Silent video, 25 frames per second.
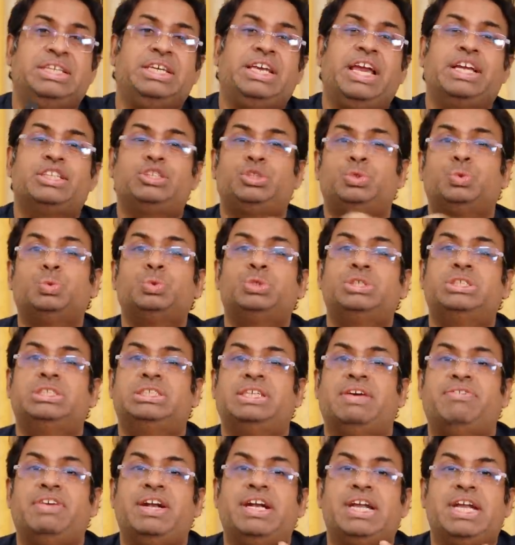
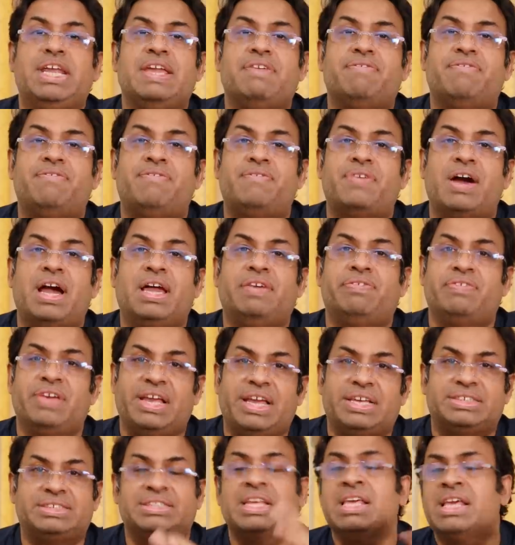
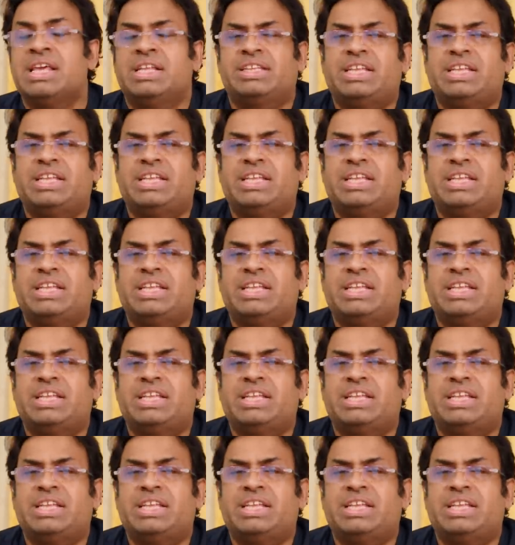CX275S.